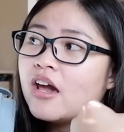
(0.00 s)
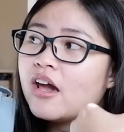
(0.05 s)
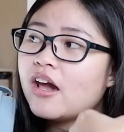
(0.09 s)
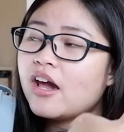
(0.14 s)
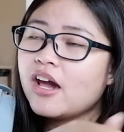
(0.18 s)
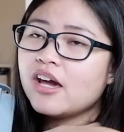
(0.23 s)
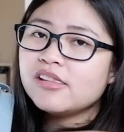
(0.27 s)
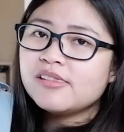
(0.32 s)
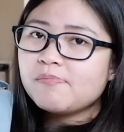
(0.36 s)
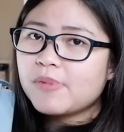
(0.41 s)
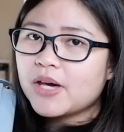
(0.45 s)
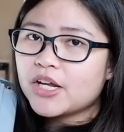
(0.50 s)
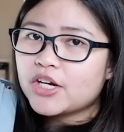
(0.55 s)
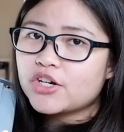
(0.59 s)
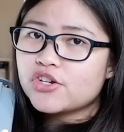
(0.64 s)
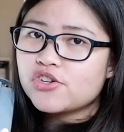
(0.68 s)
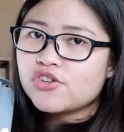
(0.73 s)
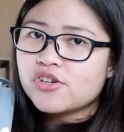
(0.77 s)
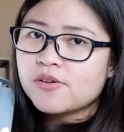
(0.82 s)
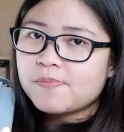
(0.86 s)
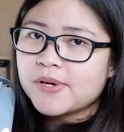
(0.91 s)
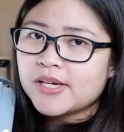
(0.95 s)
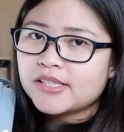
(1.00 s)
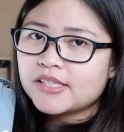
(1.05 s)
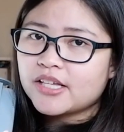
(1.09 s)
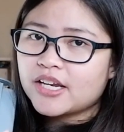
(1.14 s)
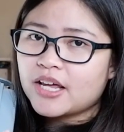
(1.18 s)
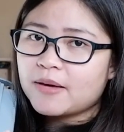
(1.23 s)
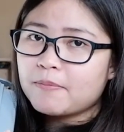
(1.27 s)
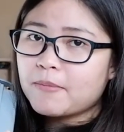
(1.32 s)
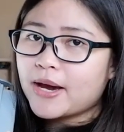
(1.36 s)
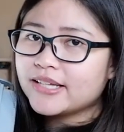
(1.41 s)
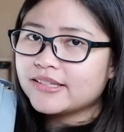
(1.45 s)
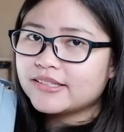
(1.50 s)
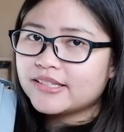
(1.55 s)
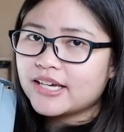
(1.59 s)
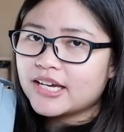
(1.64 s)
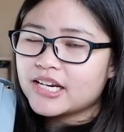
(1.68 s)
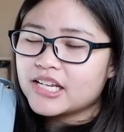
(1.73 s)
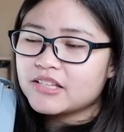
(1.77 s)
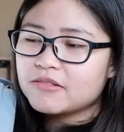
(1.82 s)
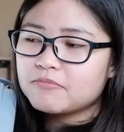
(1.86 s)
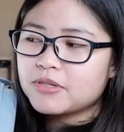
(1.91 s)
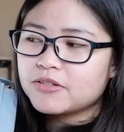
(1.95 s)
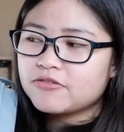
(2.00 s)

and better shipping, then I might get it.